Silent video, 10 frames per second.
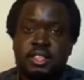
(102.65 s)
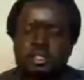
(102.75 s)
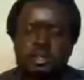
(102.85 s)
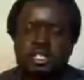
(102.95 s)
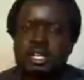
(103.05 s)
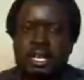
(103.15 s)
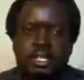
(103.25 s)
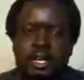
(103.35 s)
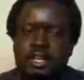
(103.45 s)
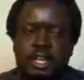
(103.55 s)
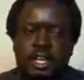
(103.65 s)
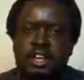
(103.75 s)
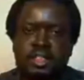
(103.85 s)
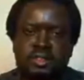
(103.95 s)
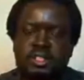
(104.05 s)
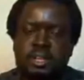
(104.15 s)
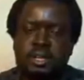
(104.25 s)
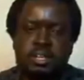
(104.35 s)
So there's hardly anything to